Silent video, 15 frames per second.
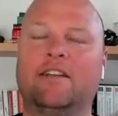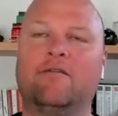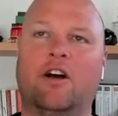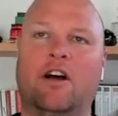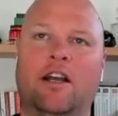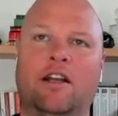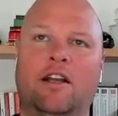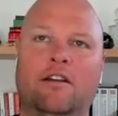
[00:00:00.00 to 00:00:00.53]

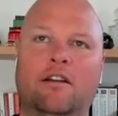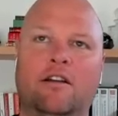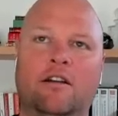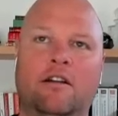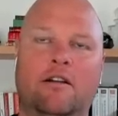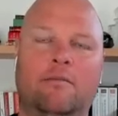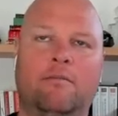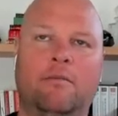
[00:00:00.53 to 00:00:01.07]
on
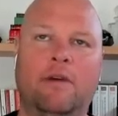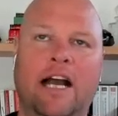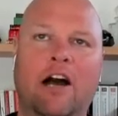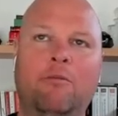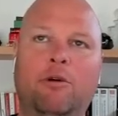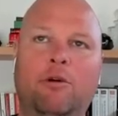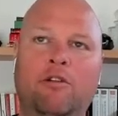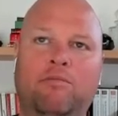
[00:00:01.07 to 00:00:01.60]

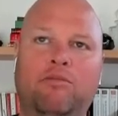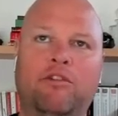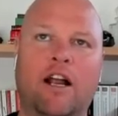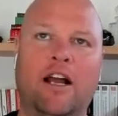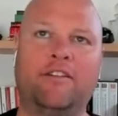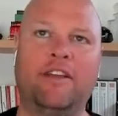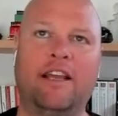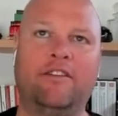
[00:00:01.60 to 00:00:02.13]
how both
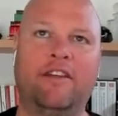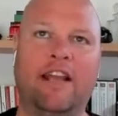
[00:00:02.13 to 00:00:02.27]
process